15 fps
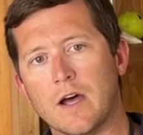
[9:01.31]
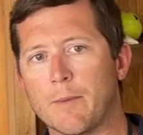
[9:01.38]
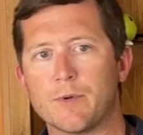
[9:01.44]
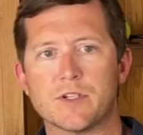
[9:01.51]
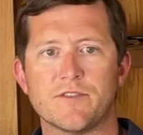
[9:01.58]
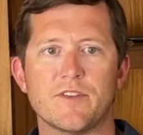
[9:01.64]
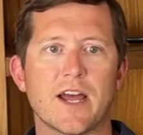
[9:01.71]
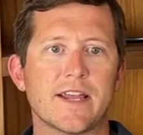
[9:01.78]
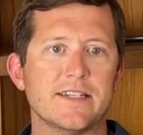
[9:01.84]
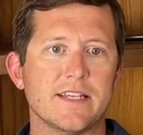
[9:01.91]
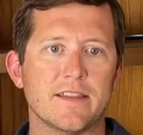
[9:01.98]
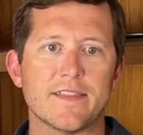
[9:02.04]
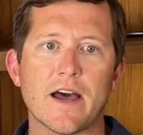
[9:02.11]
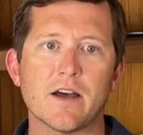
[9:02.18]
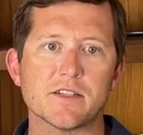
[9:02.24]
upwards of
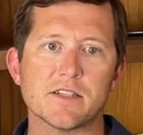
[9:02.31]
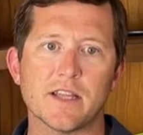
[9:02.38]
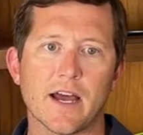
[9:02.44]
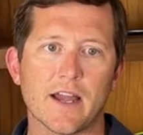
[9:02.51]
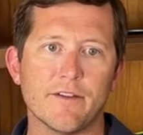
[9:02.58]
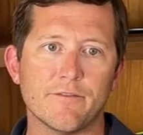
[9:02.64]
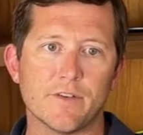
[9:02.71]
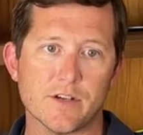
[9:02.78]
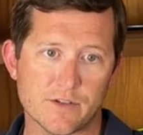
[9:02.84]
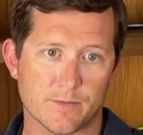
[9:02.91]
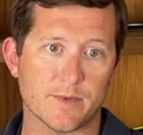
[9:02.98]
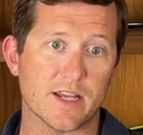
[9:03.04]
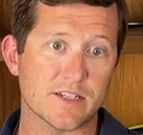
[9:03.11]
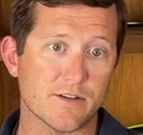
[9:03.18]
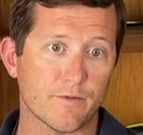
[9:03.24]
19,000 lionfish from
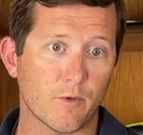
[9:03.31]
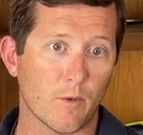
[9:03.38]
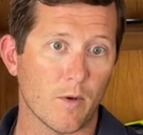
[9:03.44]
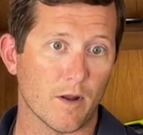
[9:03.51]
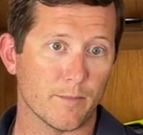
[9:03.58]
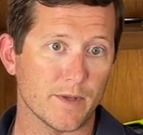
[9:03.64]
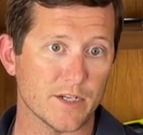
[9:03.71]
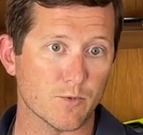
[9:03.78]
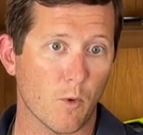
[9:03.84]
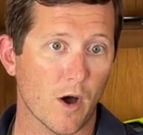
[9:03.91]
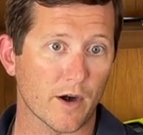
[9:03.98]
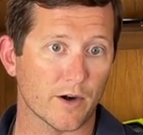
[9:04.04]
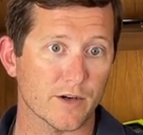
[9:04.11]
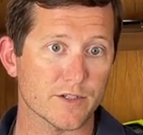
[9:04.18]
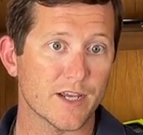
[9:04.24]
Destin-Fort Walton Beach
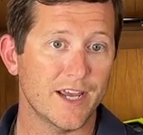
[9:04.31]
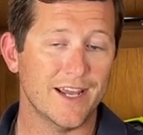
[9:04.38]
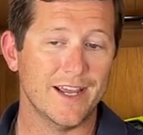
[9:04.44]
waters,